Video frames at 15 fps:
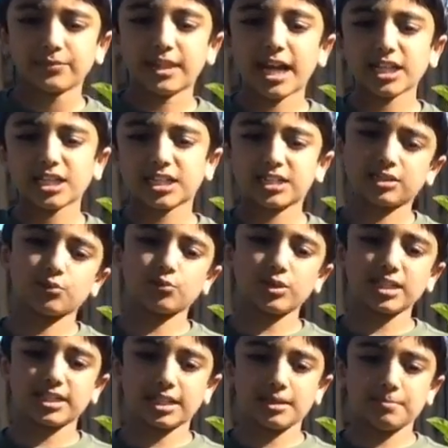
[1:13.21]
That's the
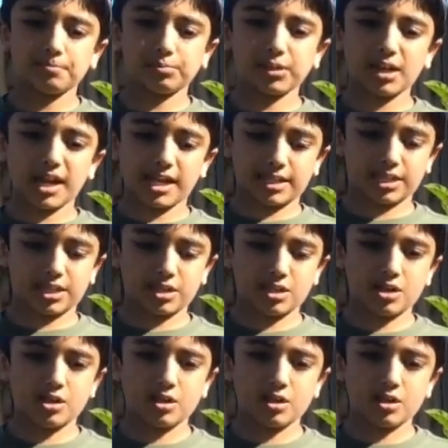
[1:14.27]
reason plants